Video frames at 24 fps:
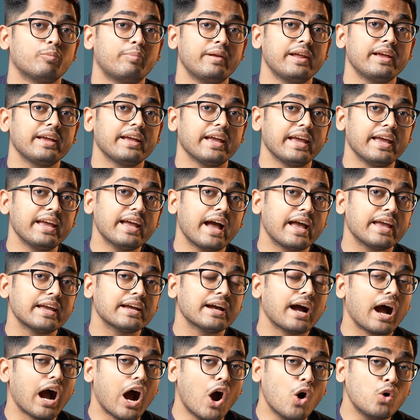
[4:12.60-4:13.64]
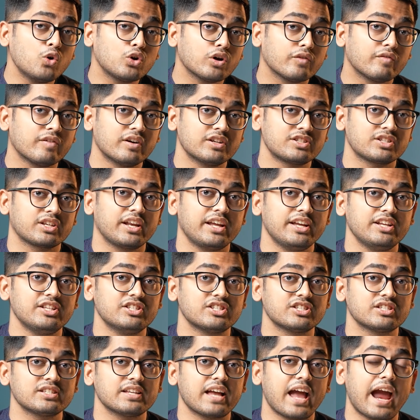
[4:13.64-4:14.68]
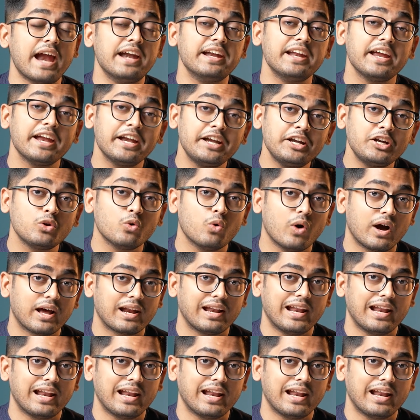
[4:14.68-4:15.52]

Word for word: to bring AI out of our screens into our